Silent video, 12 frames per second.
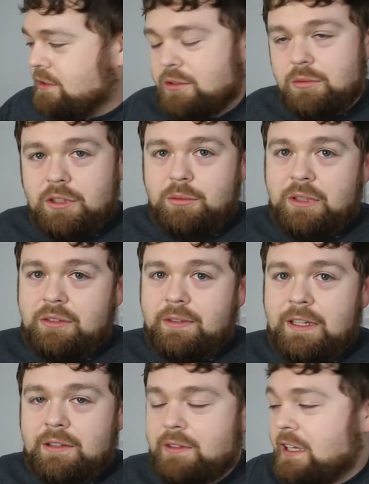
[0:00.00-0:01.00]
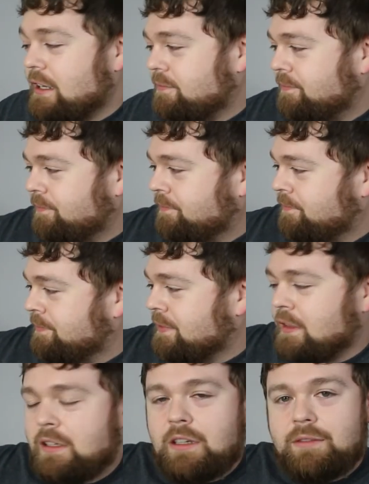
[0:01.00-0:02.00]
A really big fan of that.
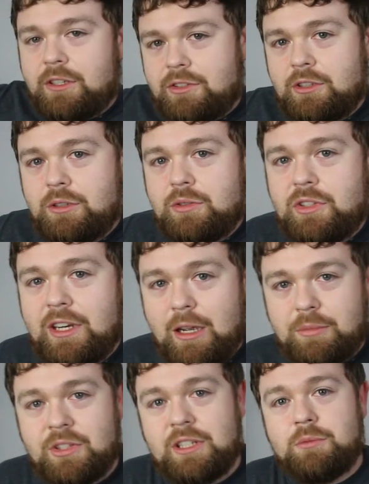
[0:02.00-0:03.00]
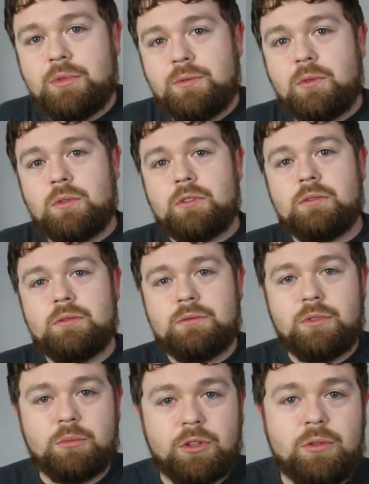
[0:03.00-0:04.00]
I've also used Snapseed before
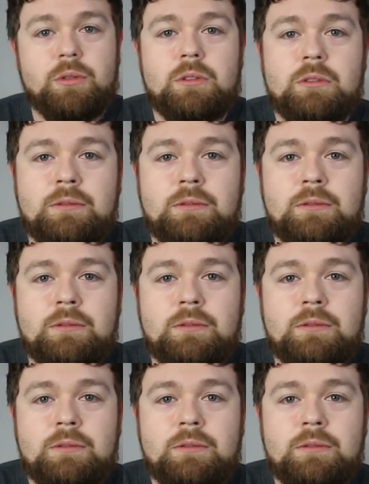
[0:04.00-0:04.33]
from Google.